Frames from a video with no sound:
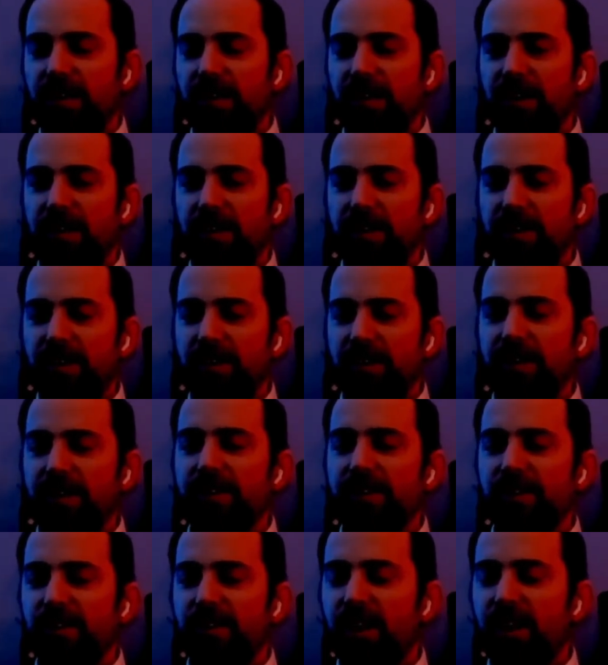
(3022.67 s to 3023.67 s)
yeah, yeah.
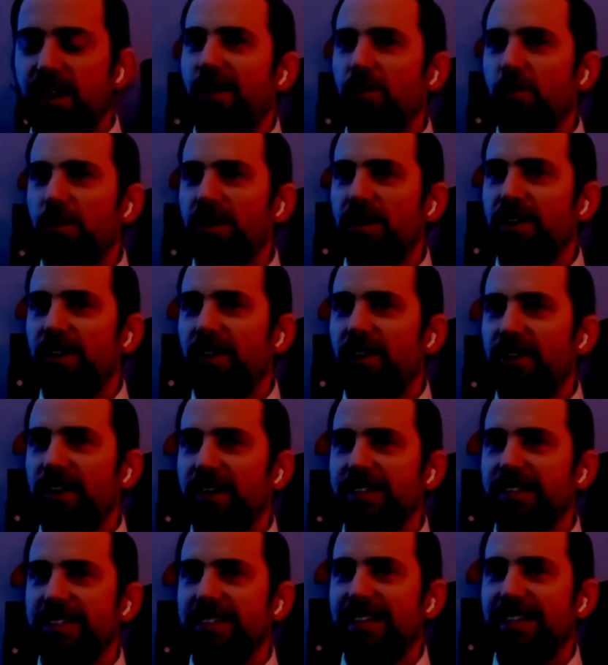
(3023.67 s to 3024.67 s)
One of the
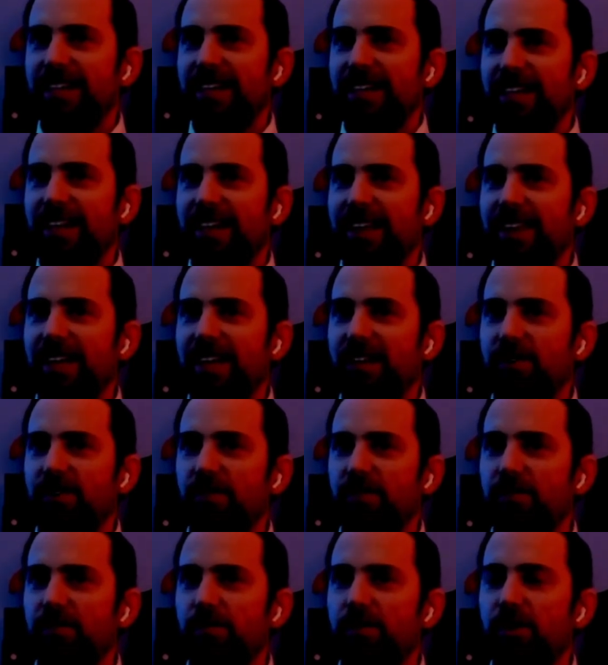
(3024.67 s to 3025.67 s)
things that I think
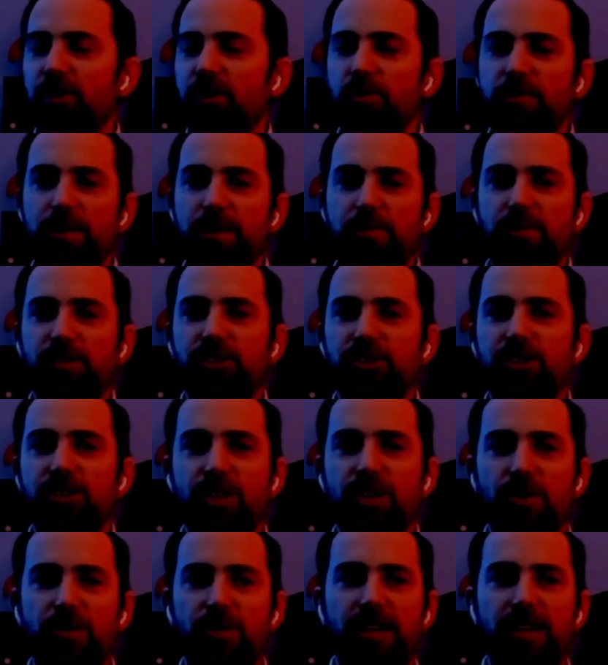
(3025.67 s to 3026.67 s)
new people
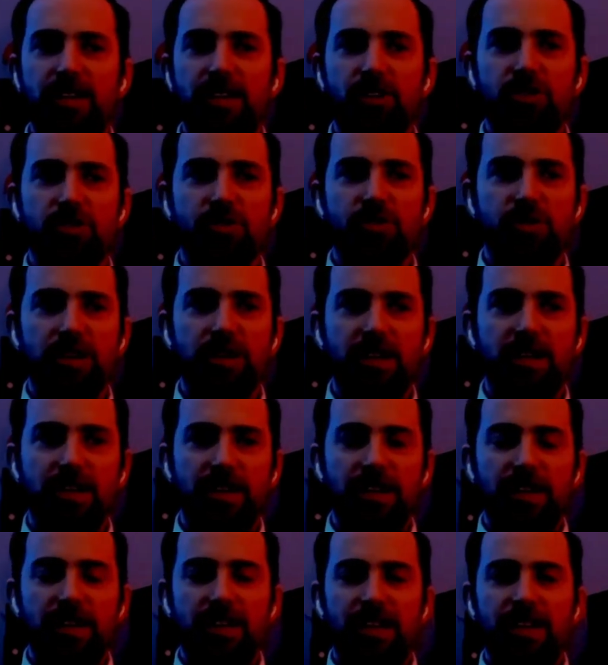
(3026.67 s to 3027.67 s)
should know in the industry
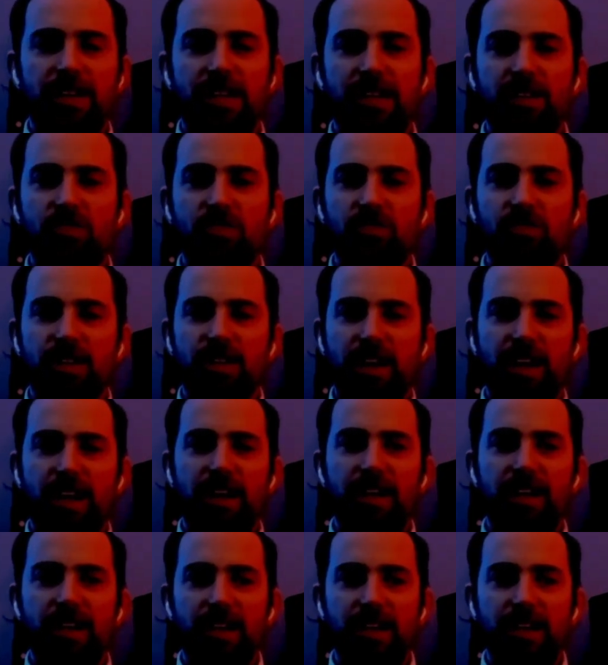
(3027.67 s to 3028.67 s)
is
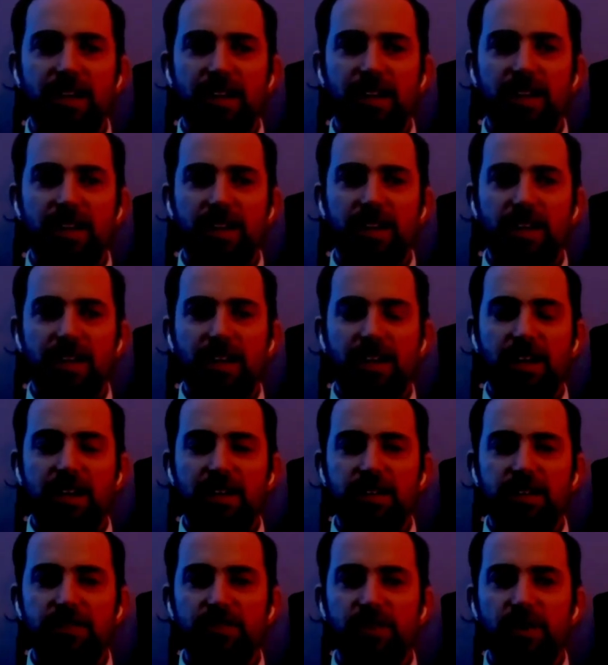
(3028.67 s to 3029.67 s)
that
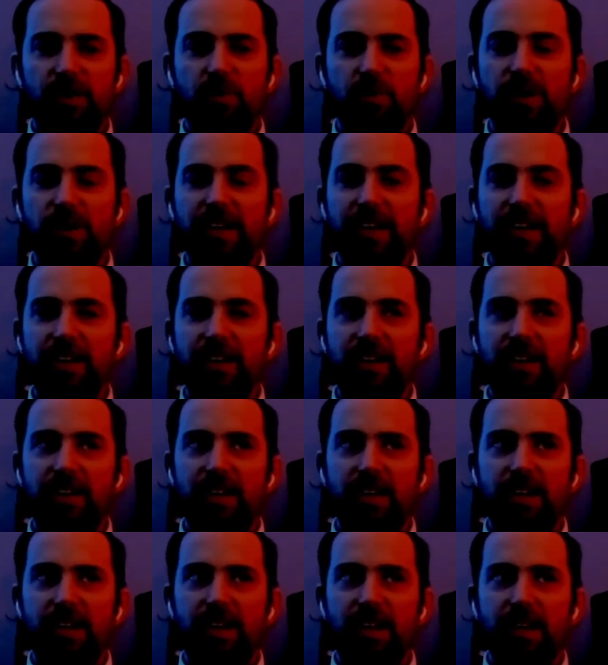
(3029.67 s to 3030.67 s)
when
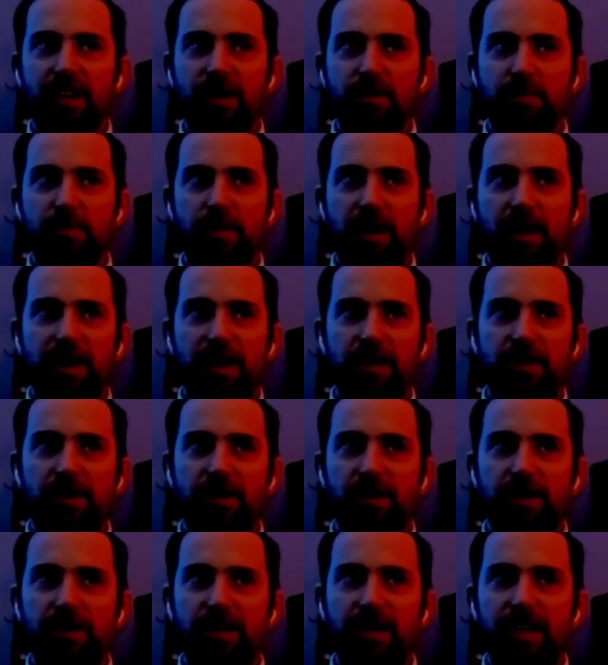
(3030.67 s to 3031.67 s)

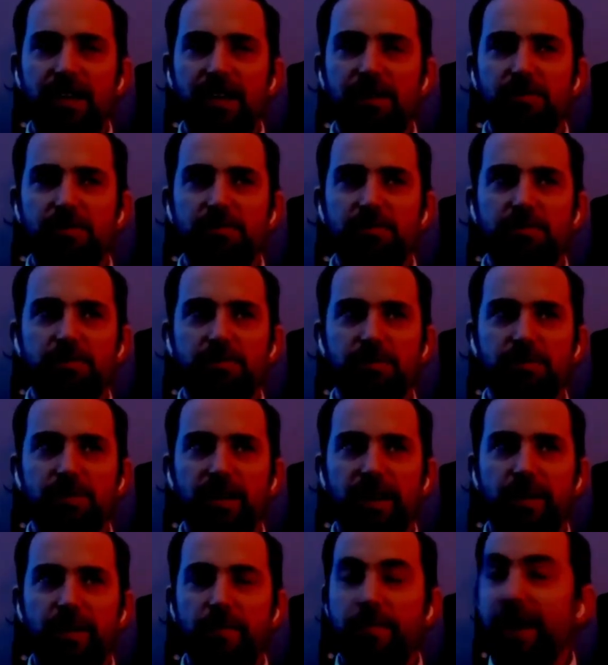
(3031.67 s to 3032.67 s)
I came
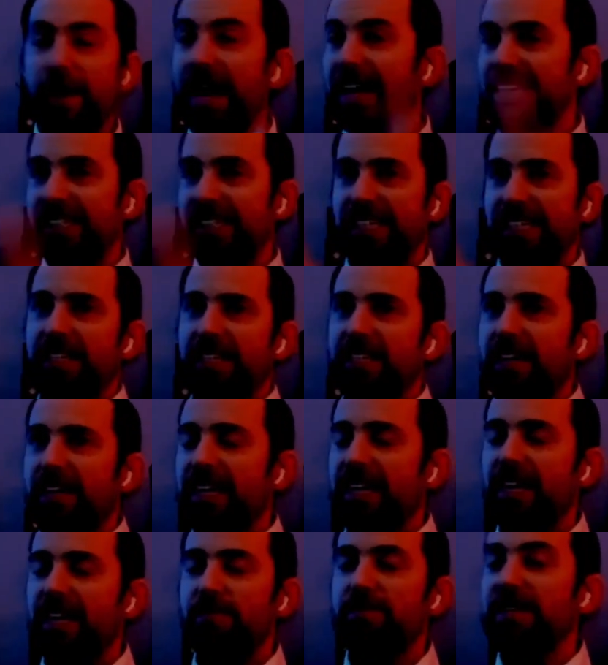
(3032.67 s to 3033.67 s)
back
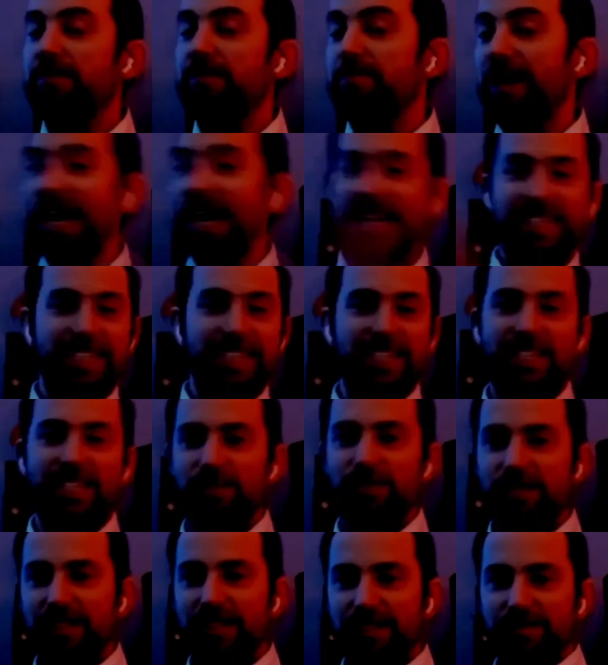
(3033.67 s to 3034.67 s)
to
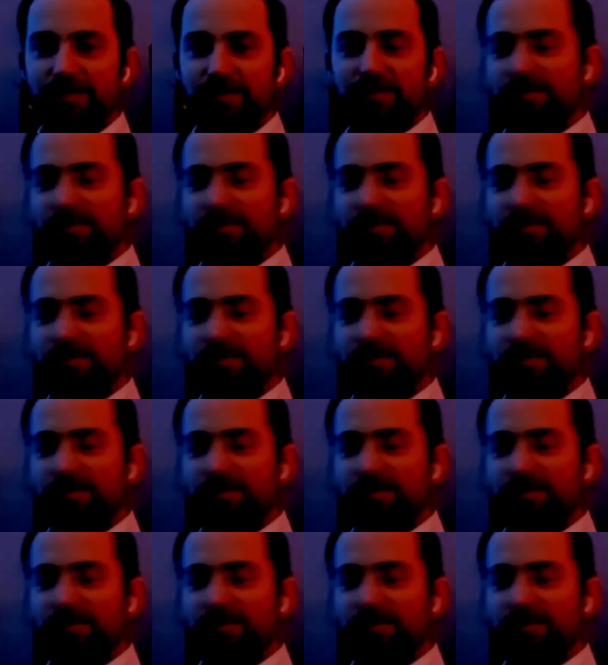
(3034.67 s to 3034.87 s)
Israel.